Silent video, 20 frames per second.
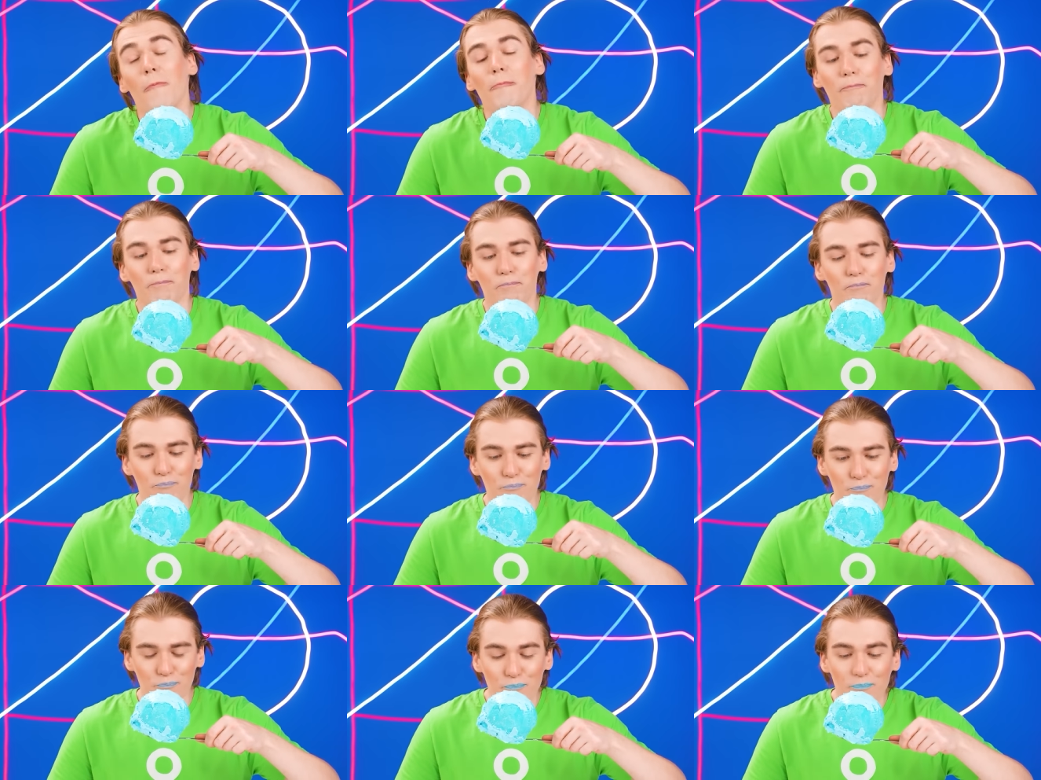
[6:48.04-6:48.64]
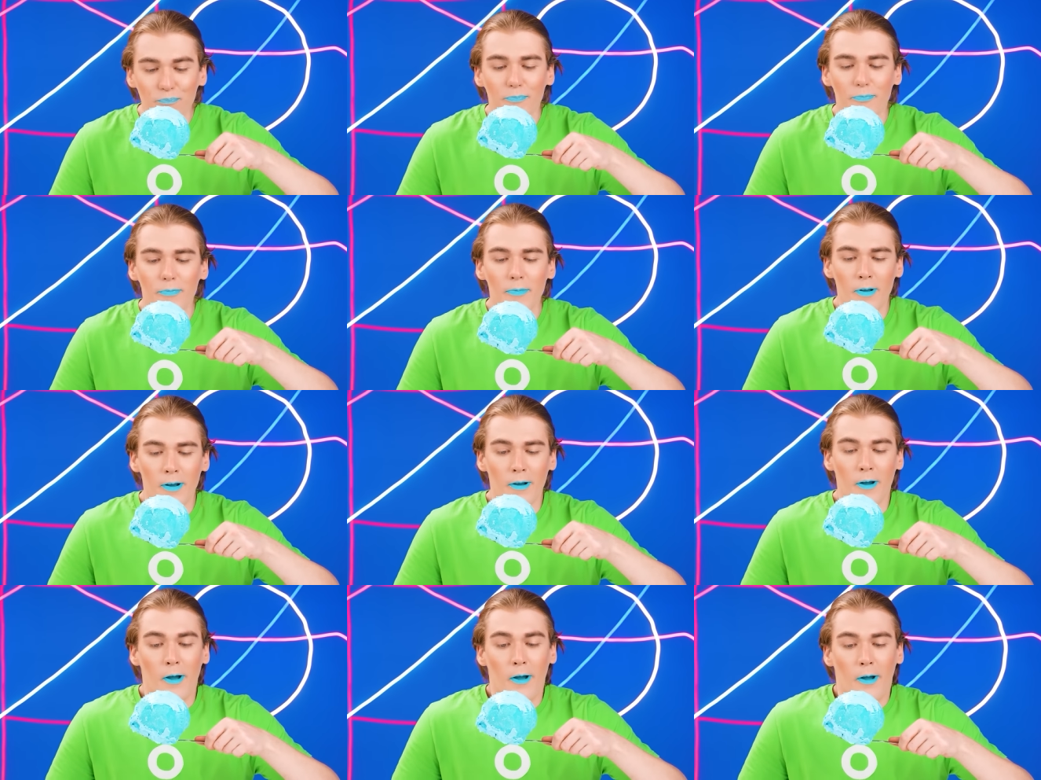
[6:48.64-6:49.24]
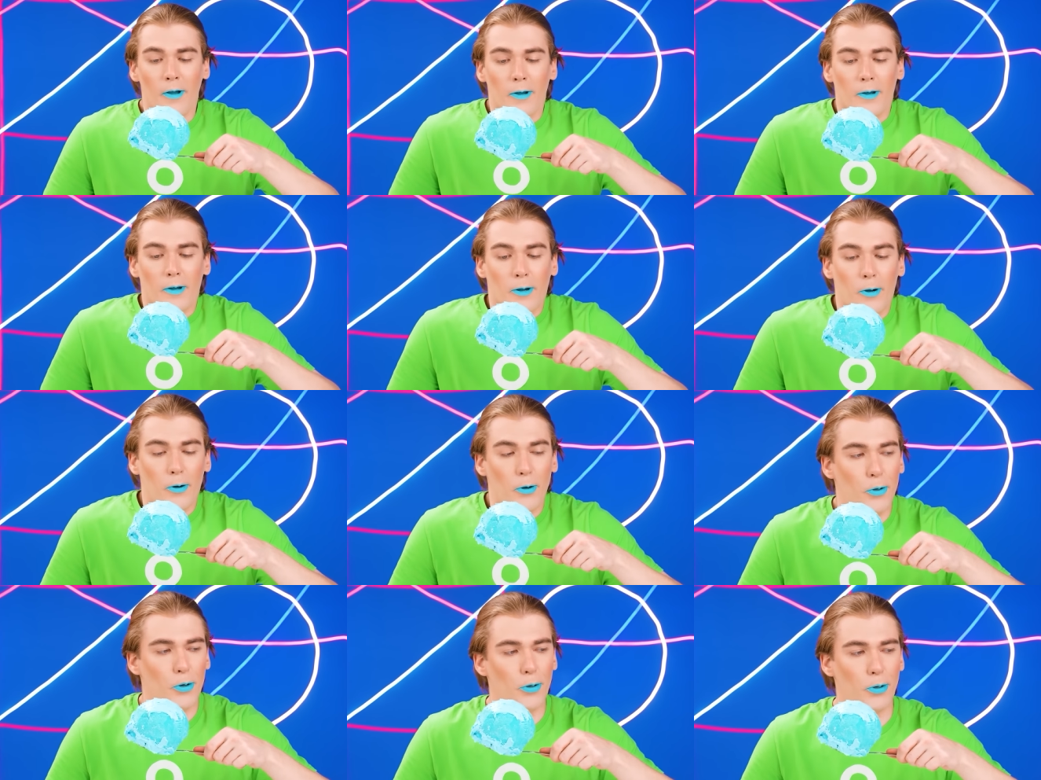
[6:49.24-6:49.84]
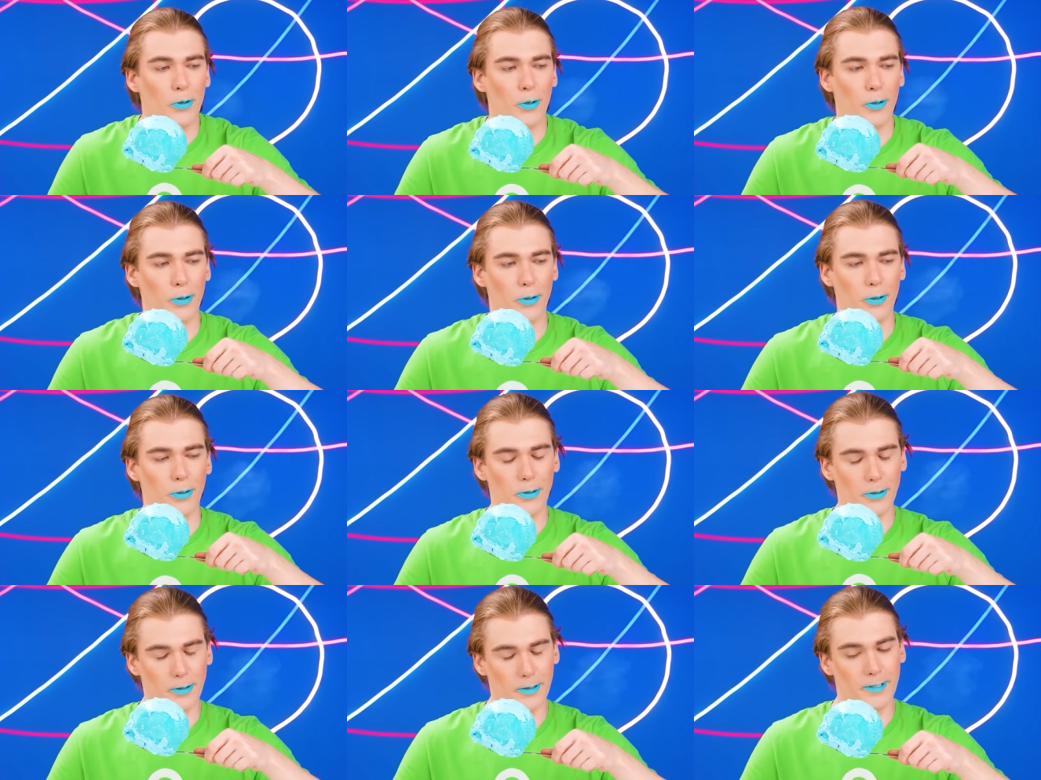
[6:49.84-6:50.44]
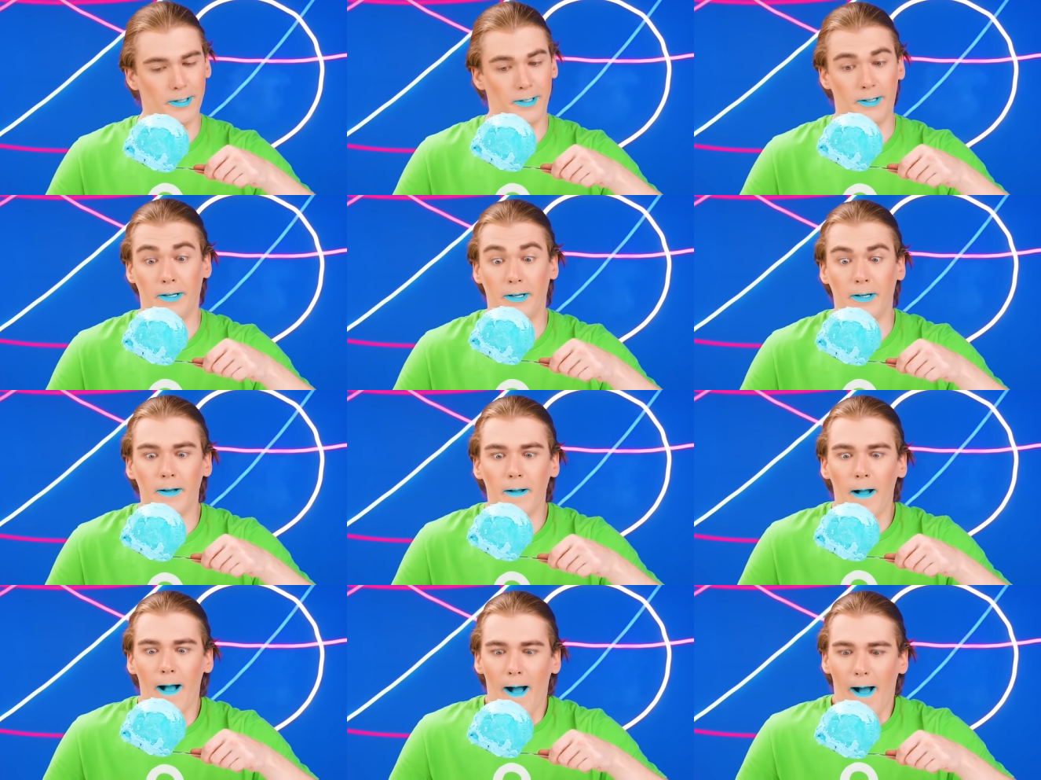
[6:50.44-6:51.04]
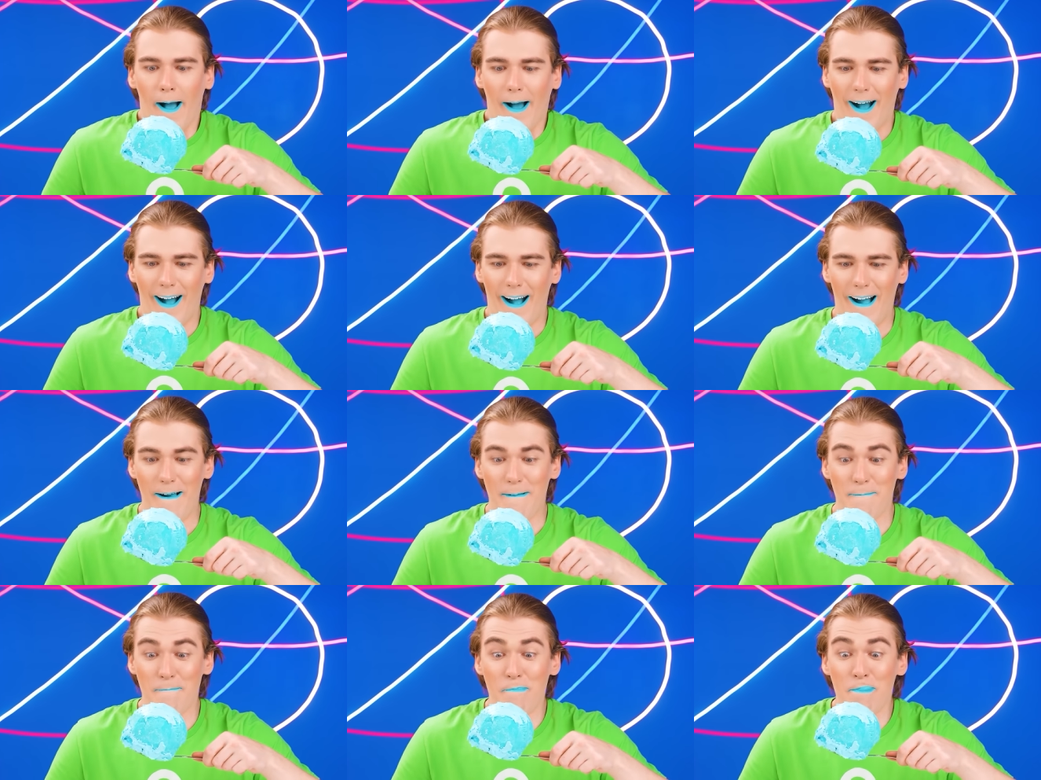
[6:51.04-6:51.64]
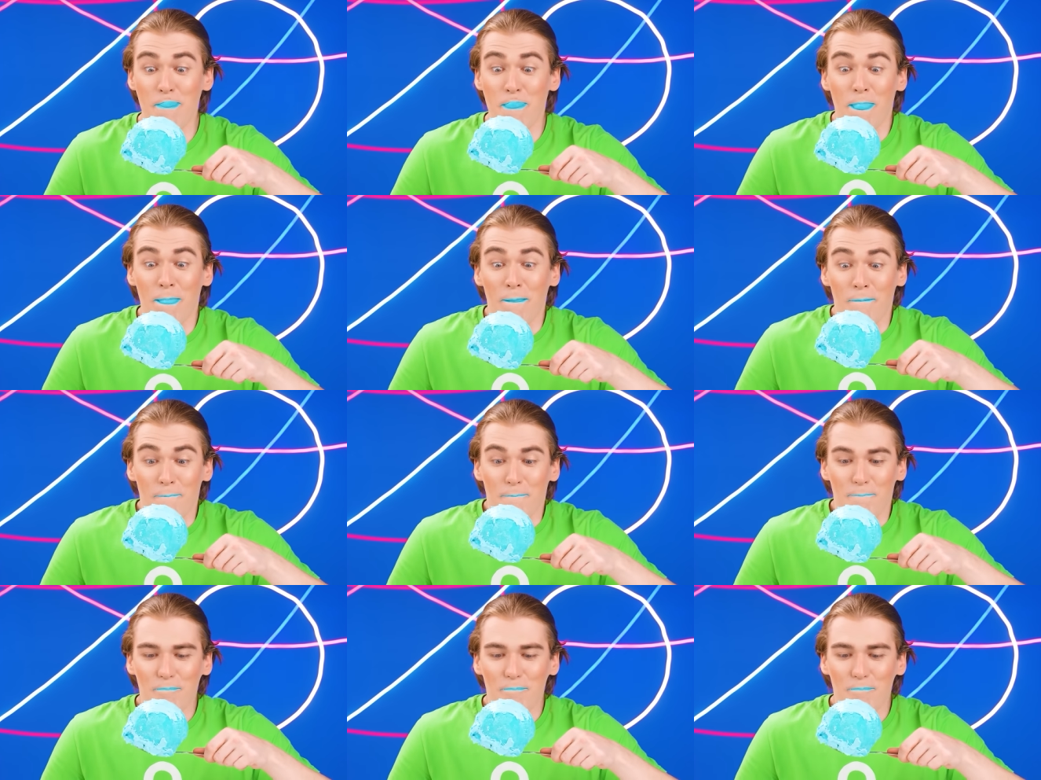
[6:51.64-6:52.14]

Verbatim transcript: delicious and cold. But I'll eat it all day